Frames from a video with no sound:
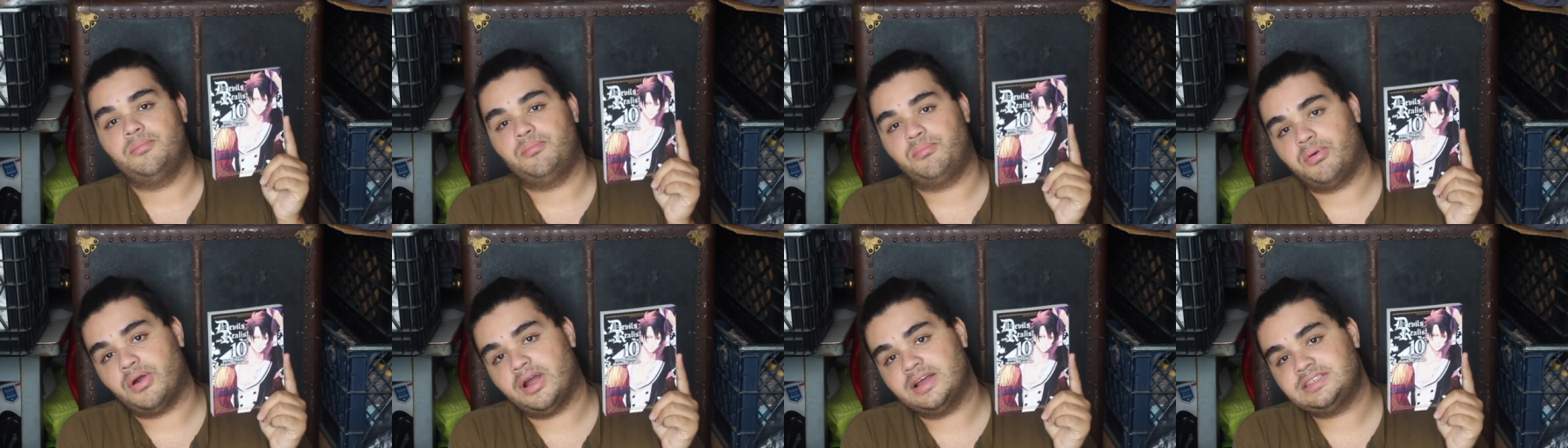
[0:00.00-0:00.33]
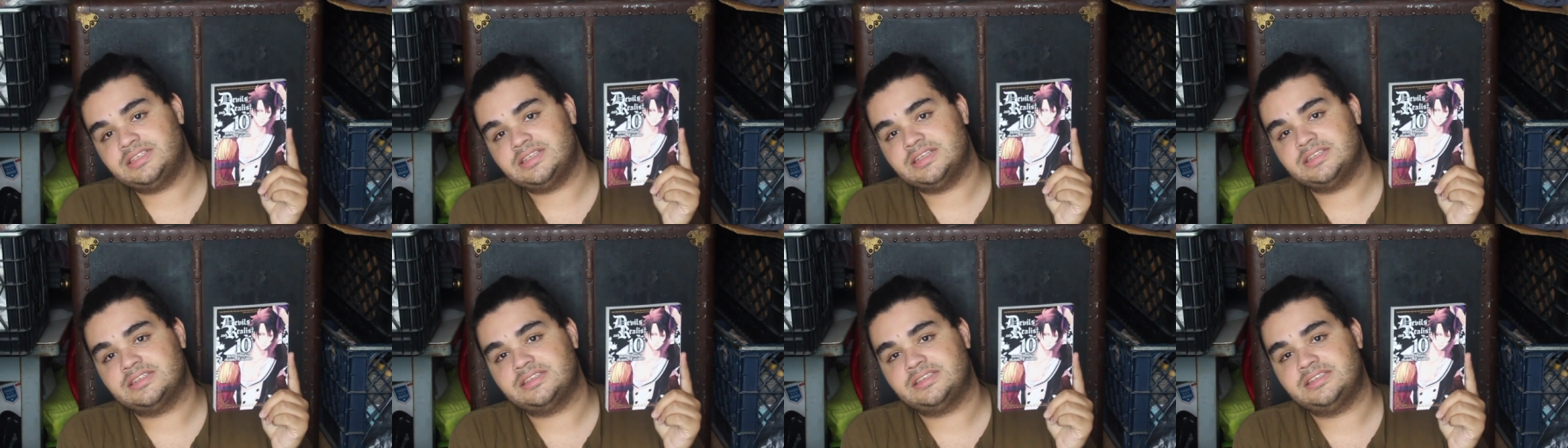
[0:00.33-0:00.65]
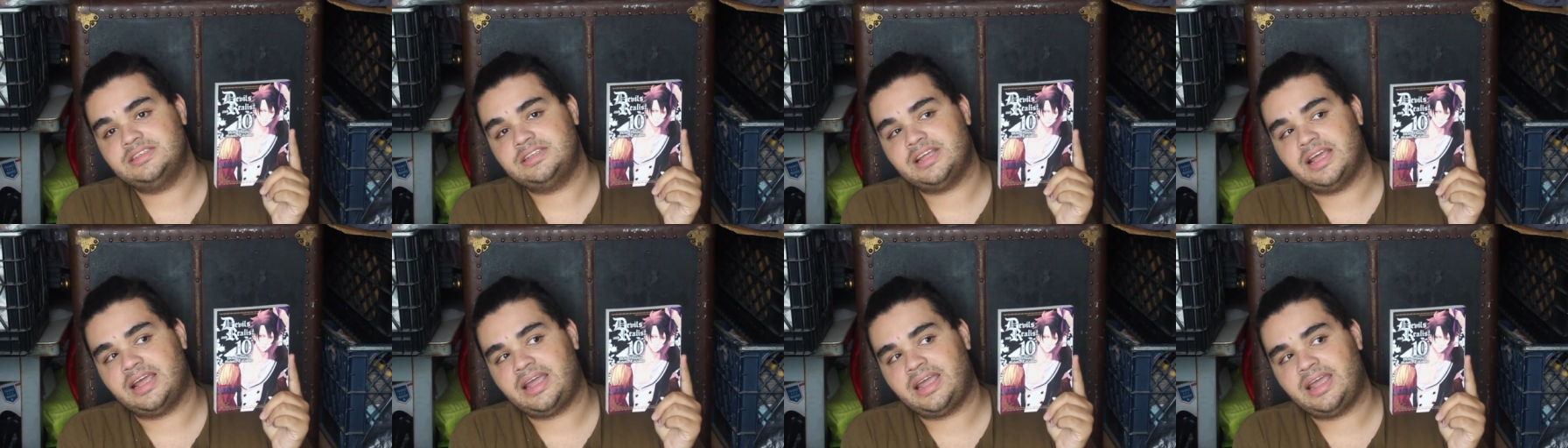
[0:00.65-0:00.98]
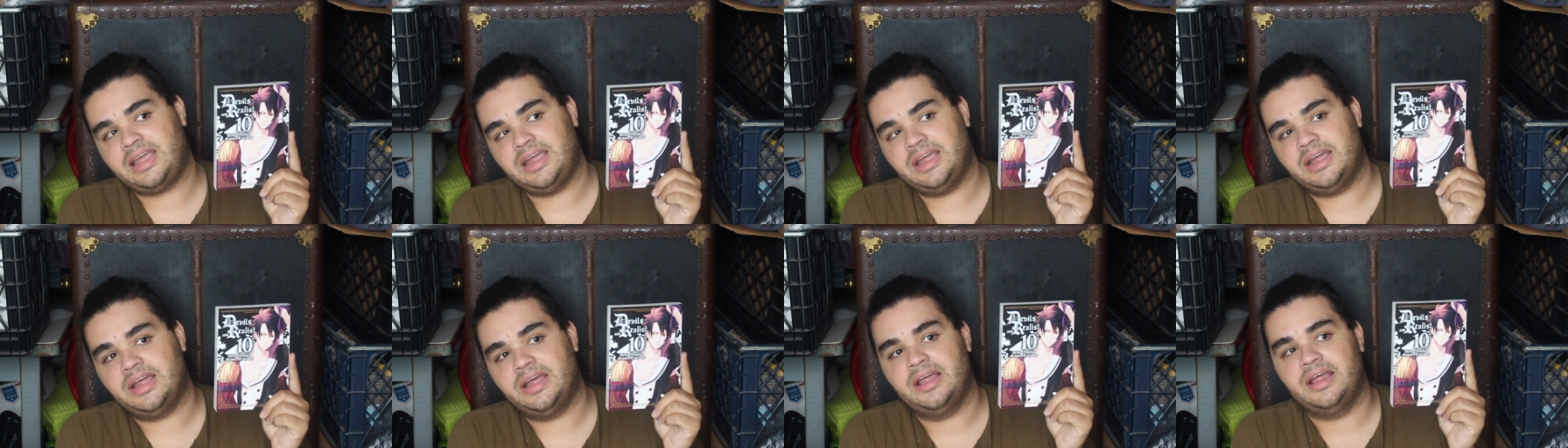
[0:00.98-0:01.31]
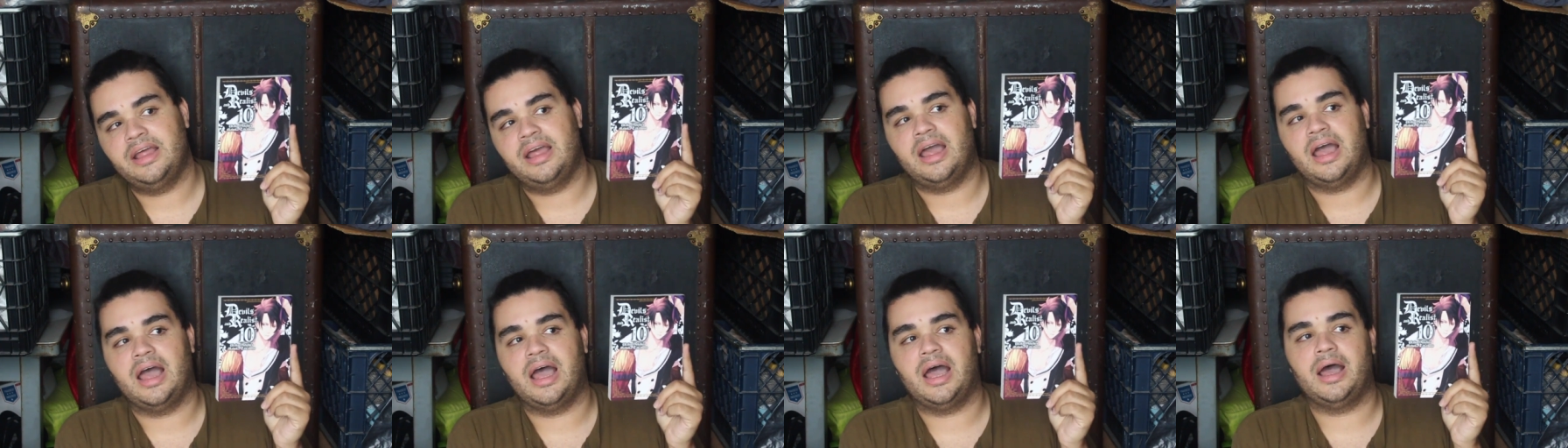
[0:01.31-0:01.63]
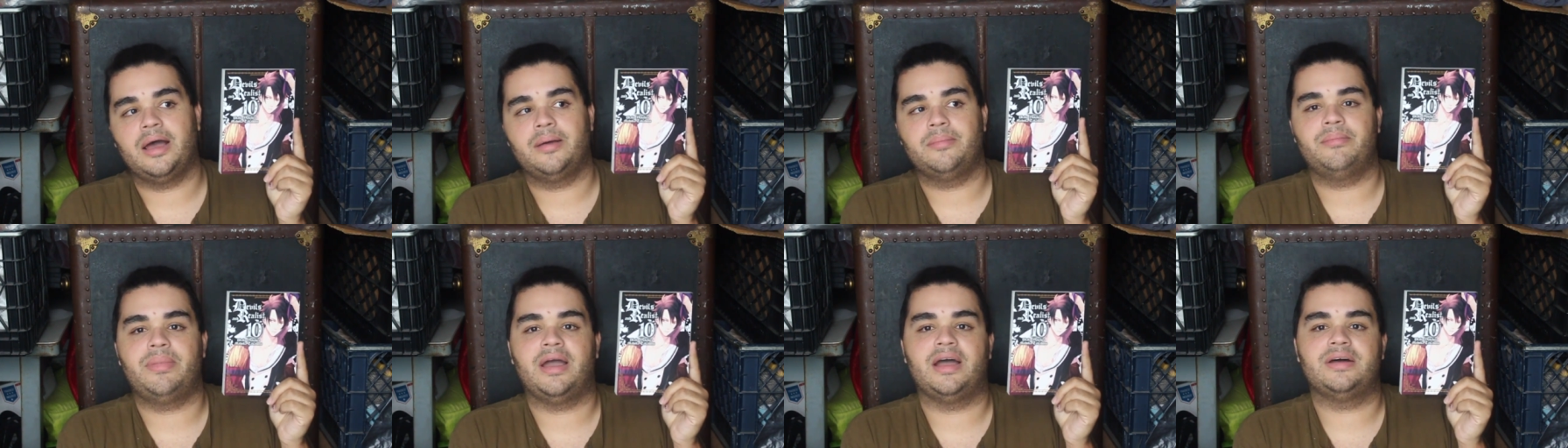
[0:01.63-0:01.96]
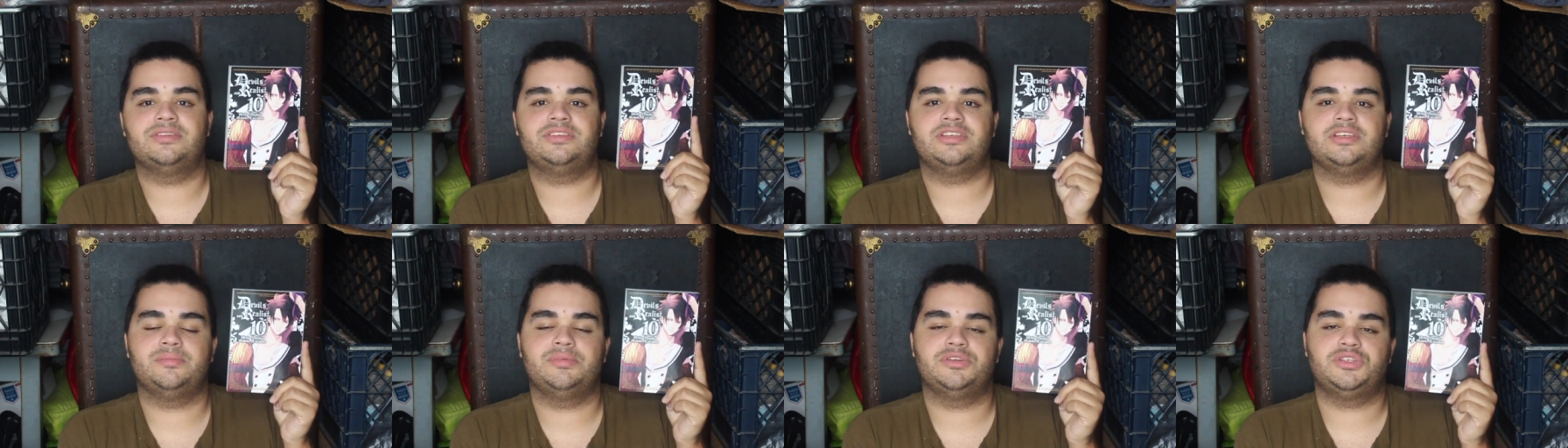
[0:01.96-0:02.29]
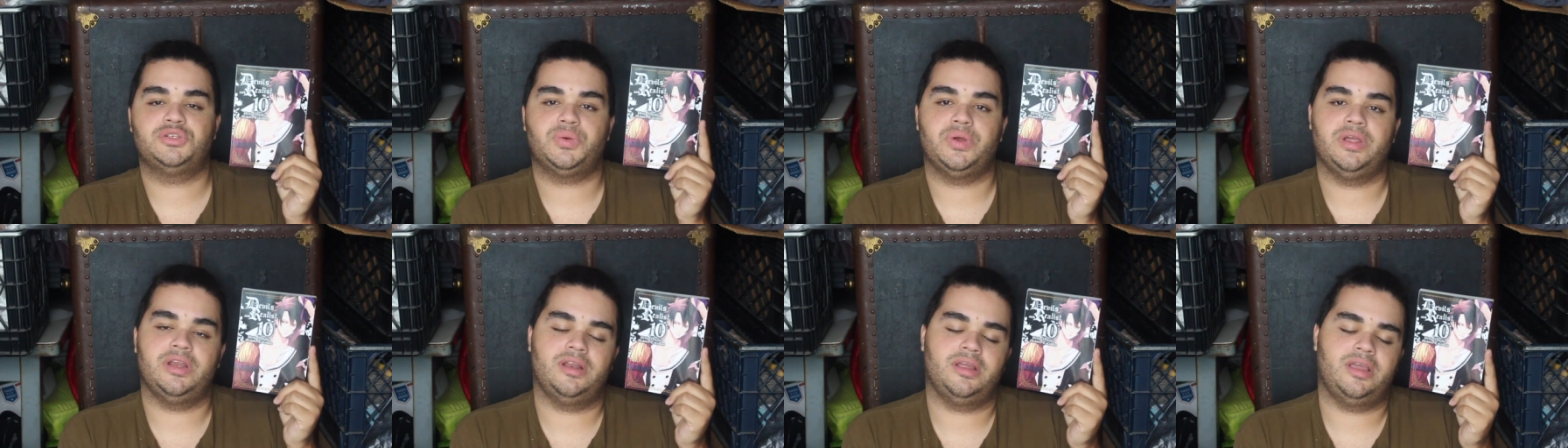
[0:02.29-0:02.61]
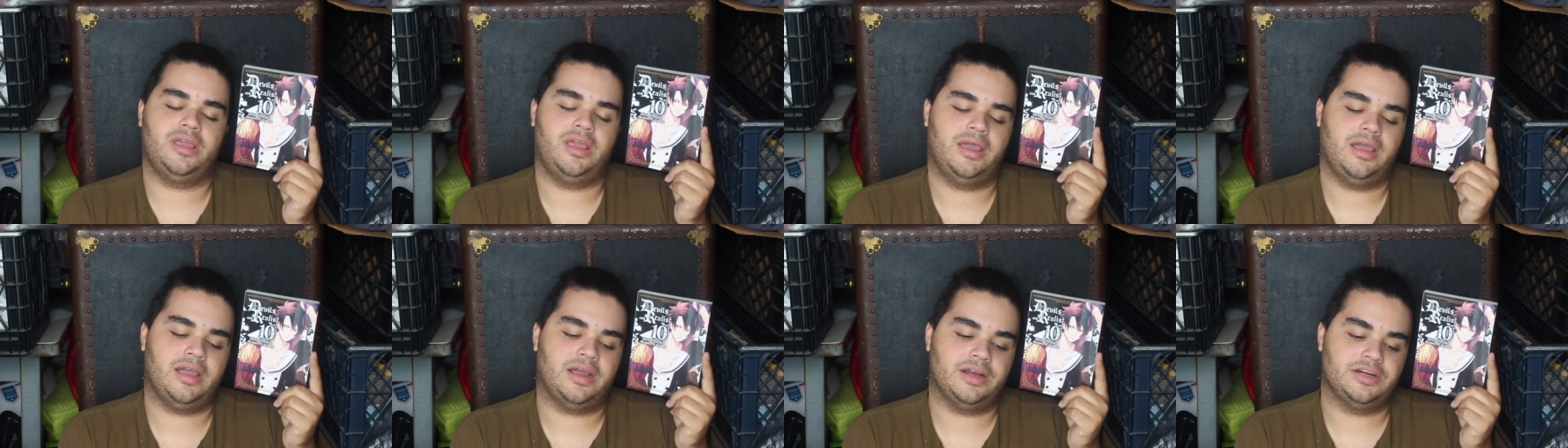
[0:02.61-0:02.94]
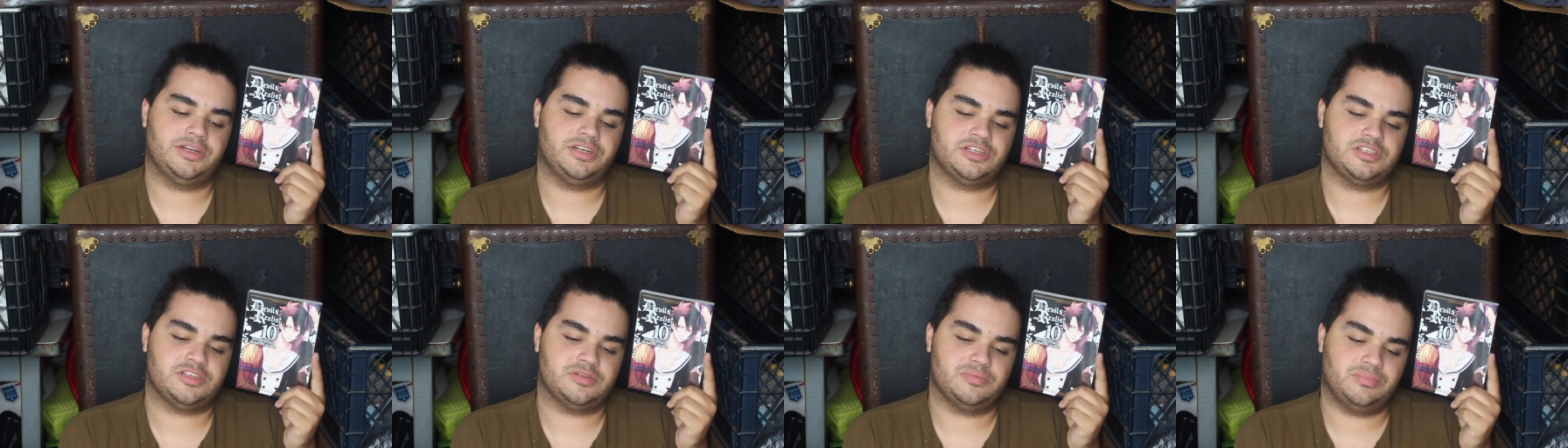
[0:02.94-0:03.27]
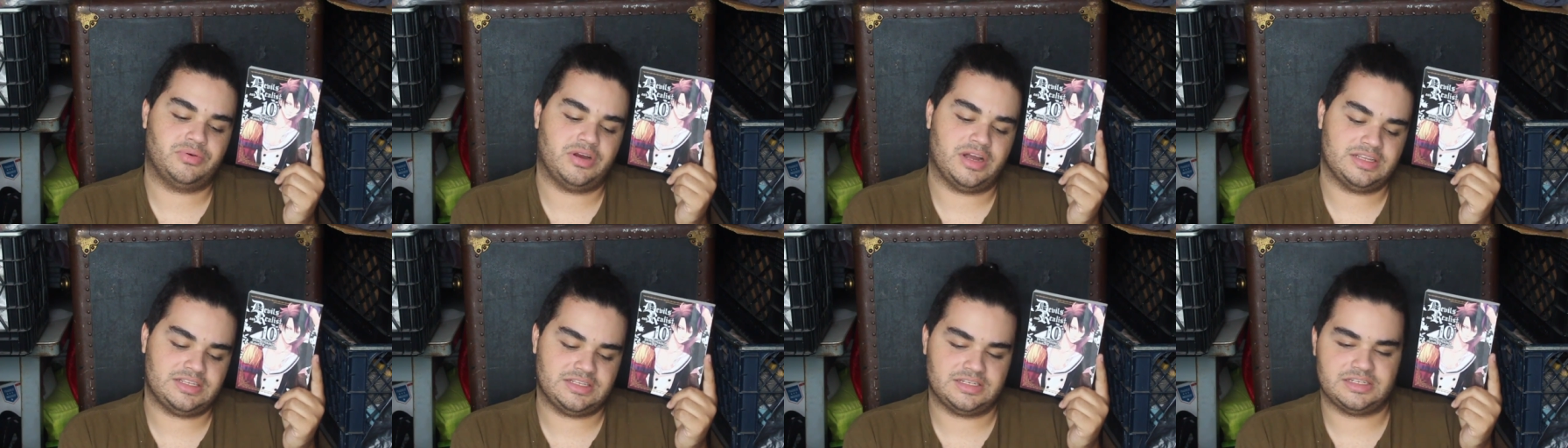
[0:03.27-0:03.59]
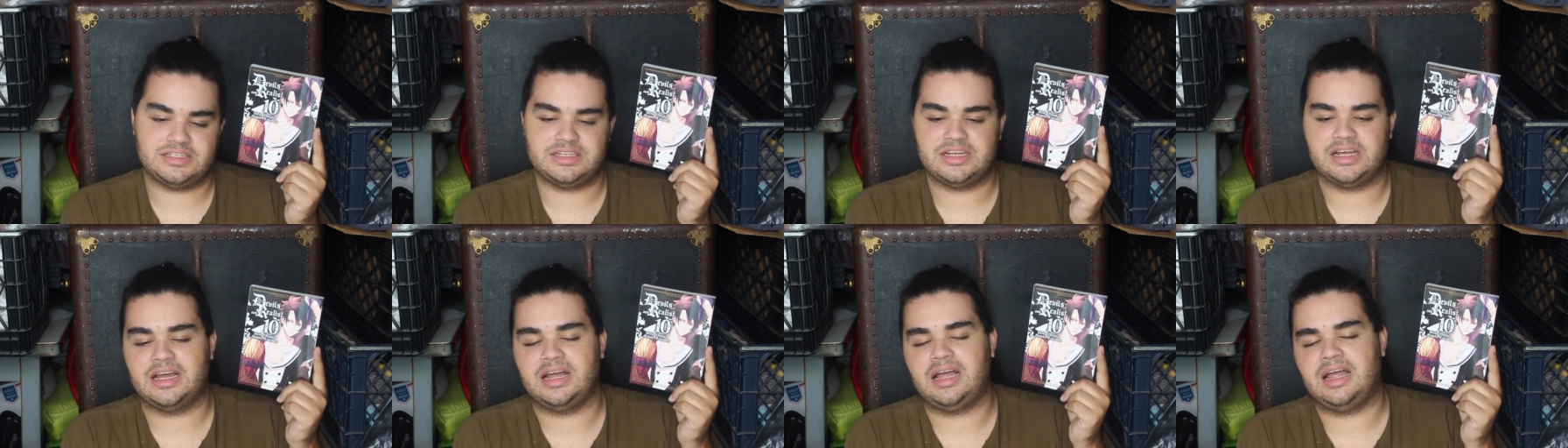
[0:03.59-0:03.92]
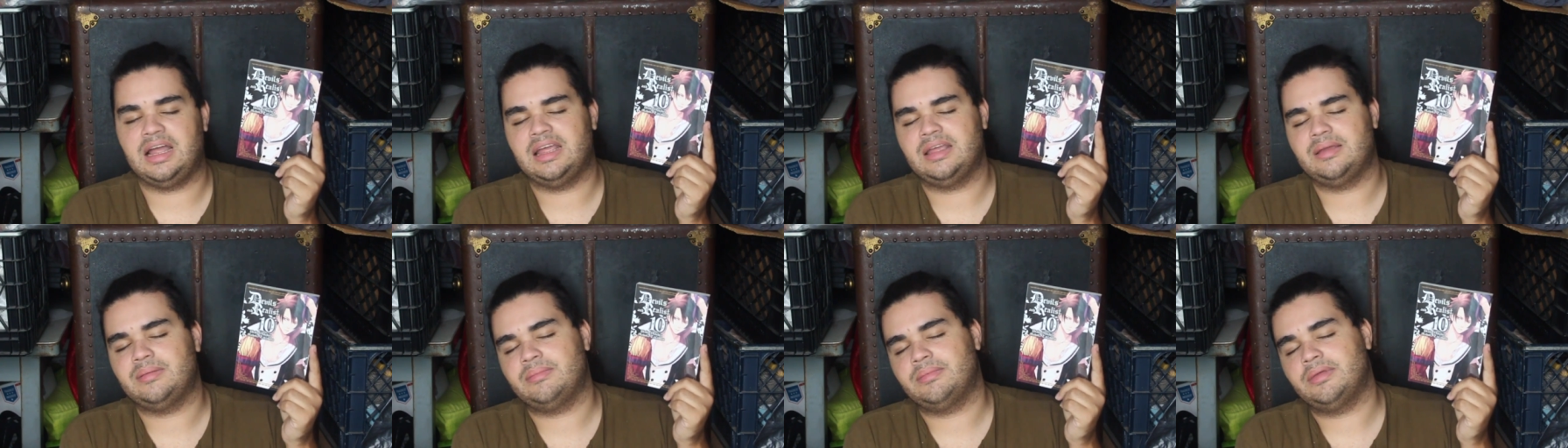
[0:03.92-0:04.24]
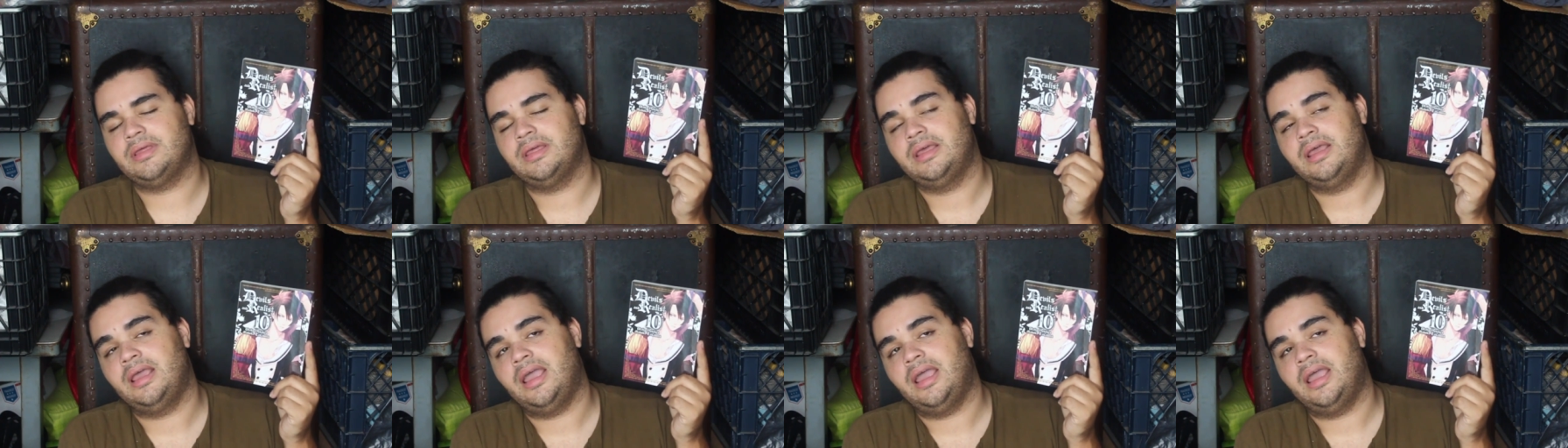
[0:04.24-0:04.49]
present day, bouncing between characters in present time,